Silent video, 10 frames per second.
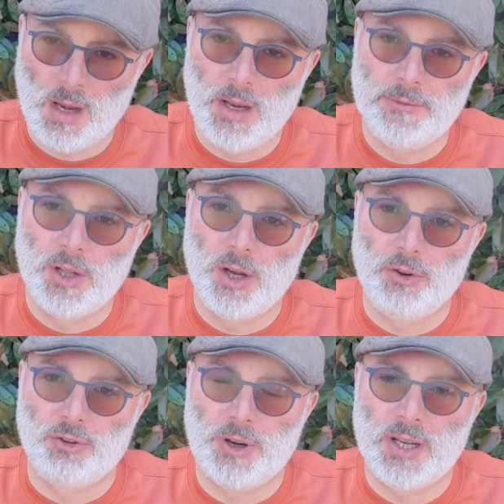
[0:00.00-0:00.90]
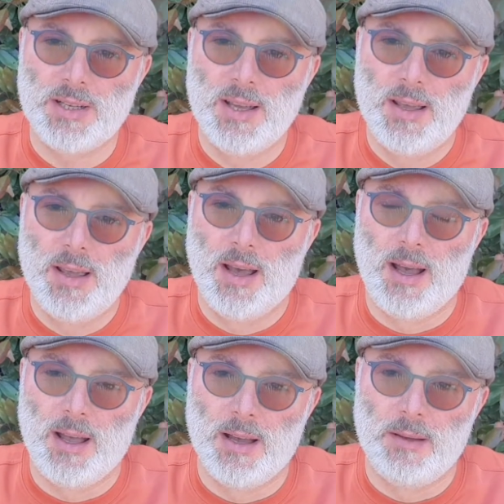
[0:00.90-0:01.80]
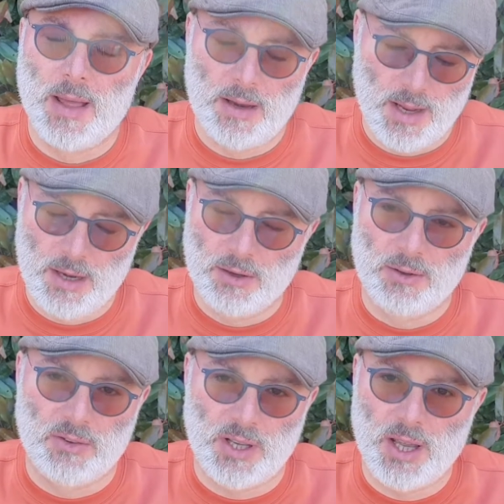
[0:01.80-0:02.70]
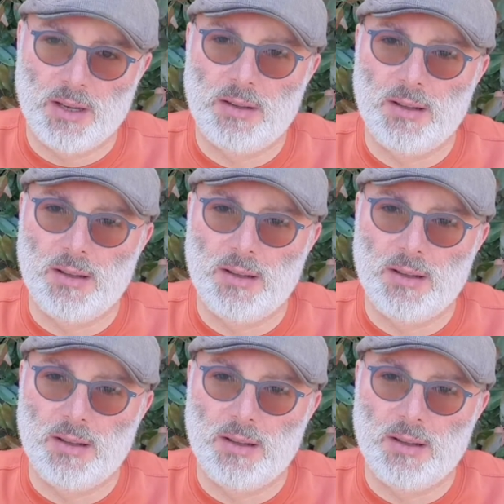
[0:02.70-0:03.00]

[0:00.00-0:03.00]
lifted under it, and you'll see it.